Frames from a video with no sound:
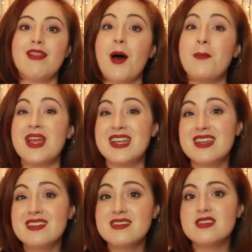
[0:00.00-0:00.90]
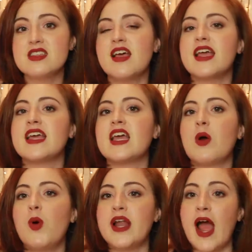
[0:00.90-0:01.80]
opinions and like
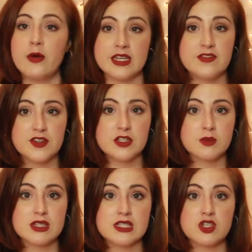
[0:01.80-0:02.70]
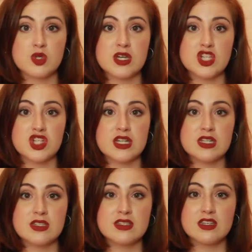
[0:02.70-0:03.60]
how he feels about the situation and
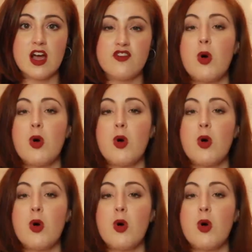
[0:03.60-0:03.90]
just stuff,